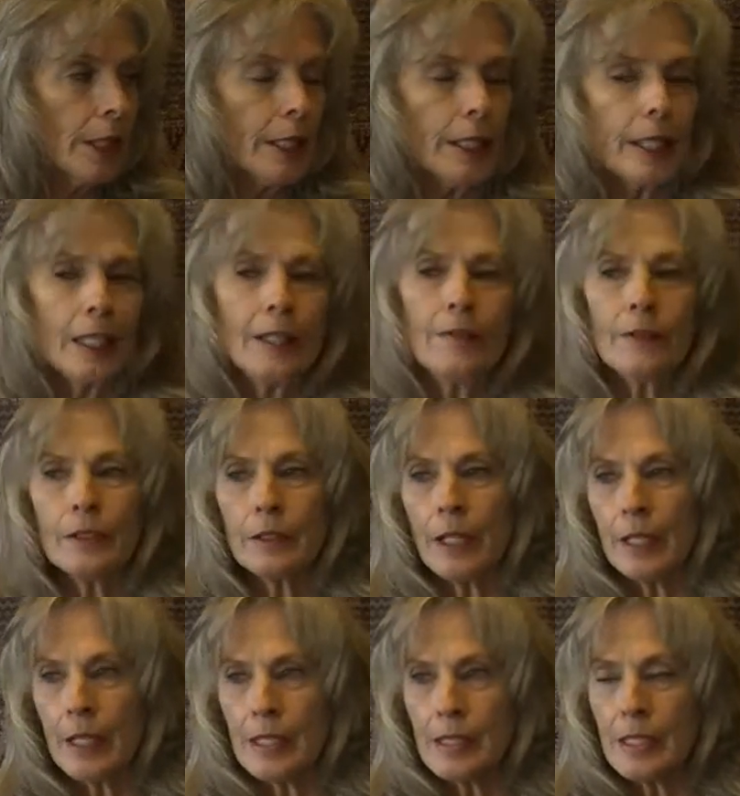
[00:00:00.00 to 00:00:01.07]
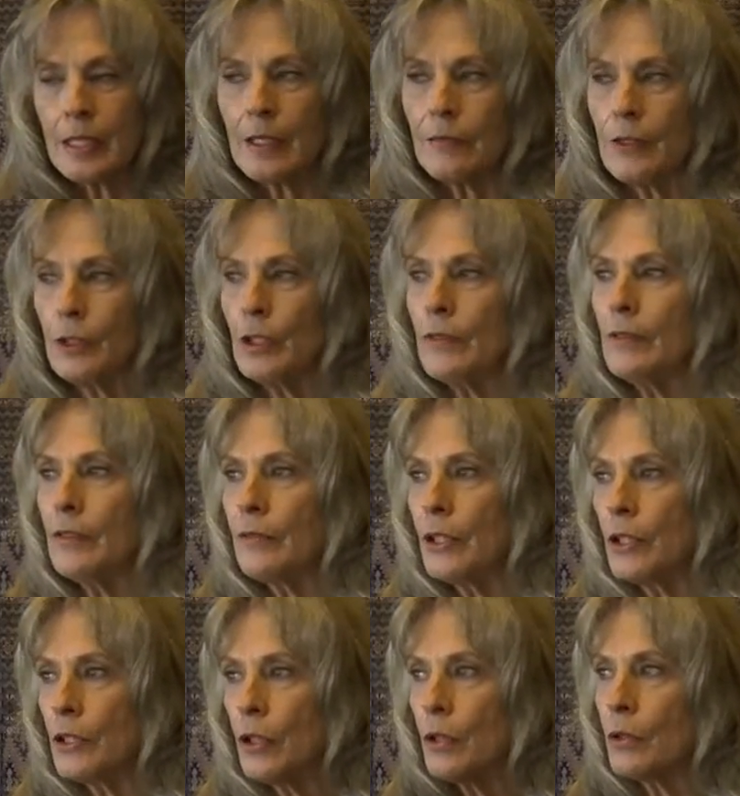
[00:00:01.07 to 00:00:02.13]
Even like I said, if you even if you
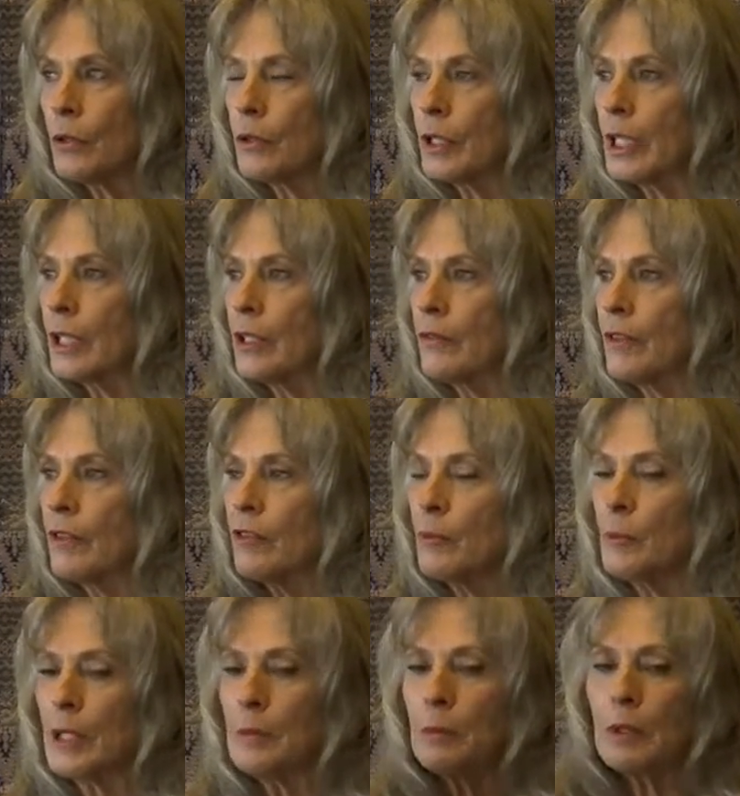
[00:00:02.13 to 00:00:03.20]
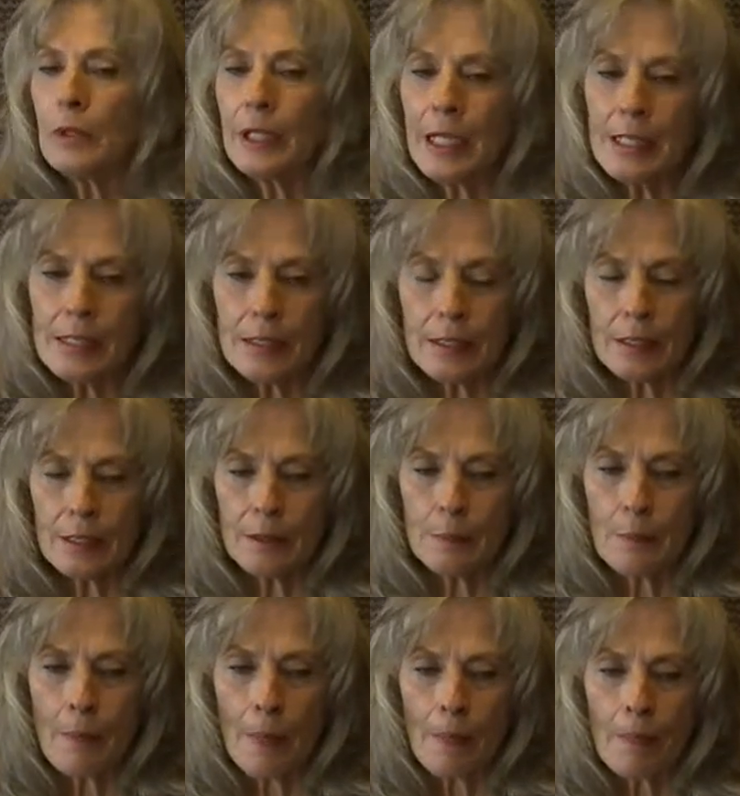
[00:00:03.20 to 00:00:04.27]
don't think you've ever been molested,
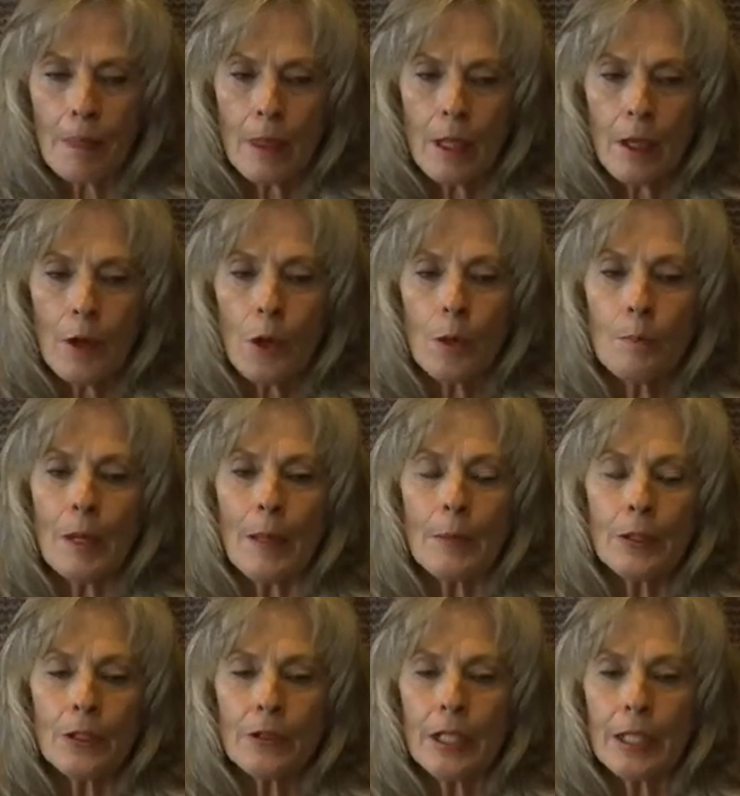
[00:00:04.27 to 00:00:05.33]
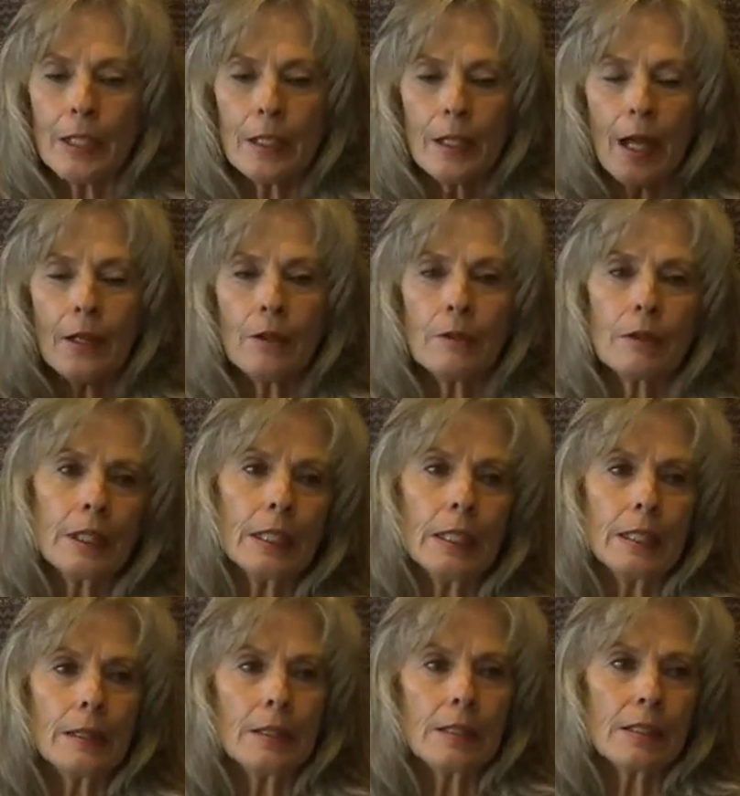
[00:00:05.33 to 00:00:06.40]
or maybe you're thinking, I don't
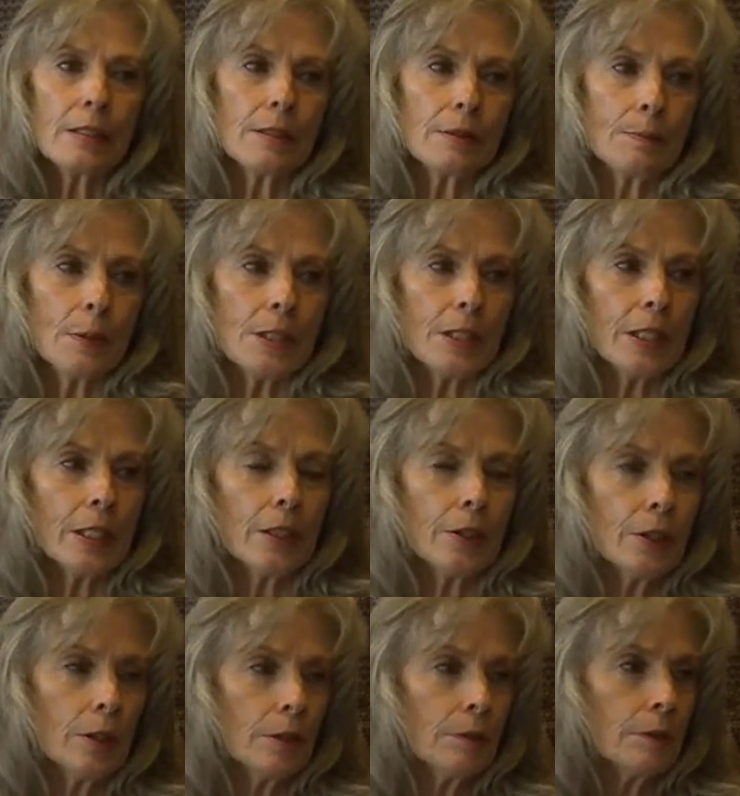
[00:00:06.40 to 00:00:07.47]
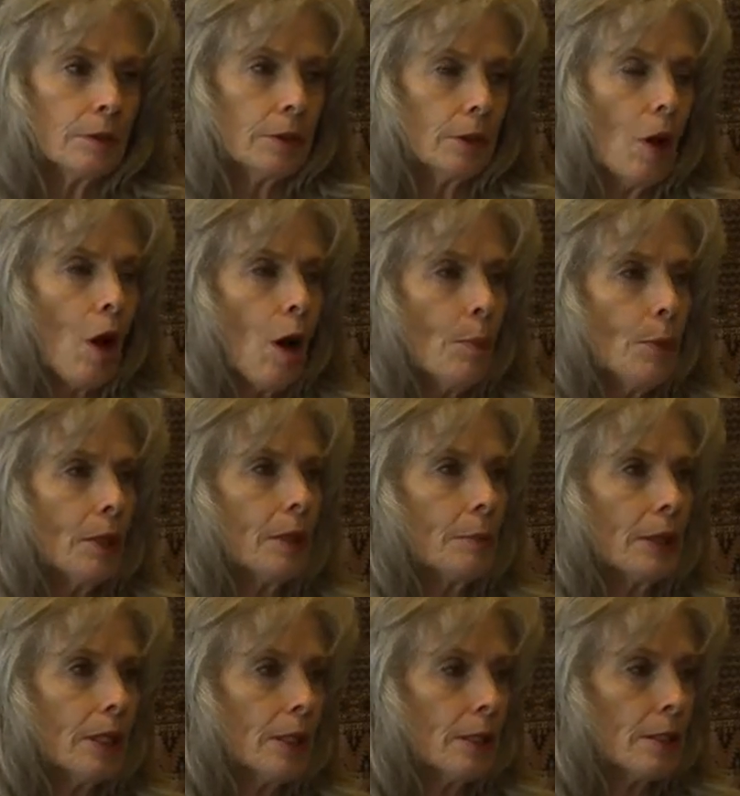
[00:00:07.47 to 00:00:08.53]
need this particular topic
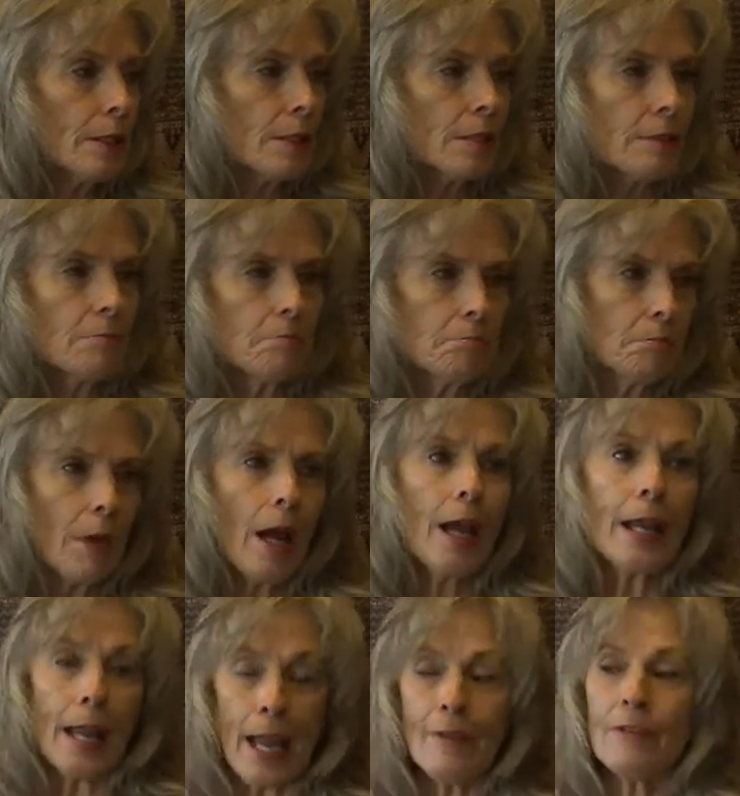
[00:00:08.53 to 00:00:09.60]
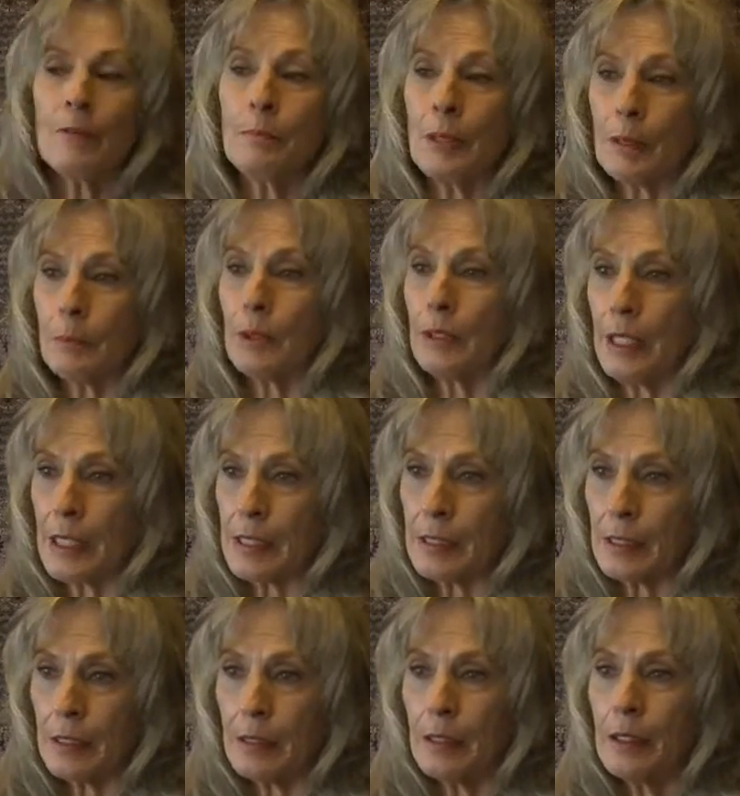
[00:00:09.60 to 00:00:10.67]
because I haven't been
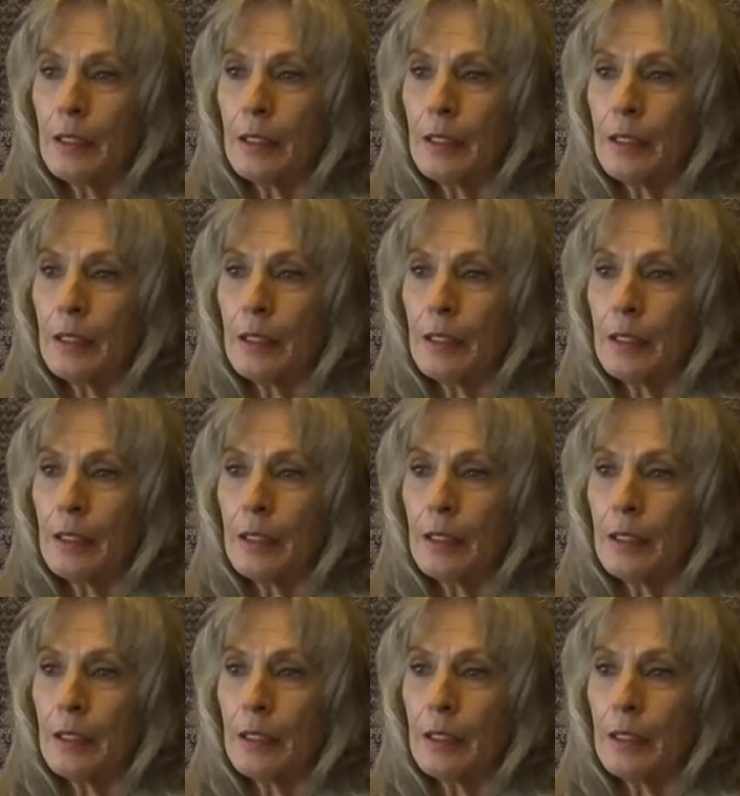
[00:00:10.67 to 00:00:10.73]
molested.